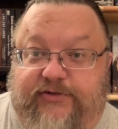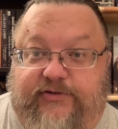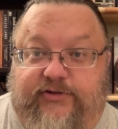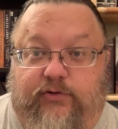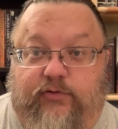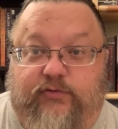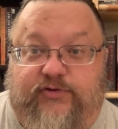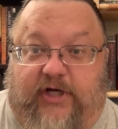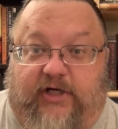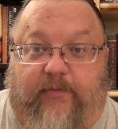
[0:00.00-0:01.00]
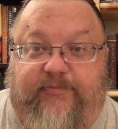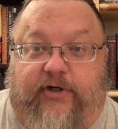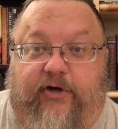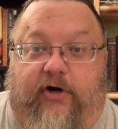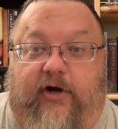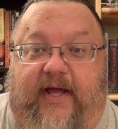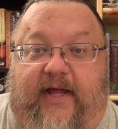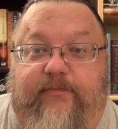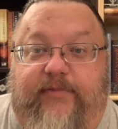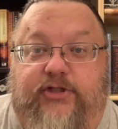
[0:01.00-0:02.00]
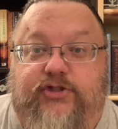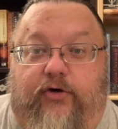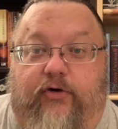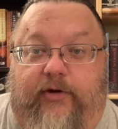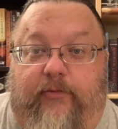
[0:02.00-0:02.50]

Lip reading: to suck up to her and pitch her on a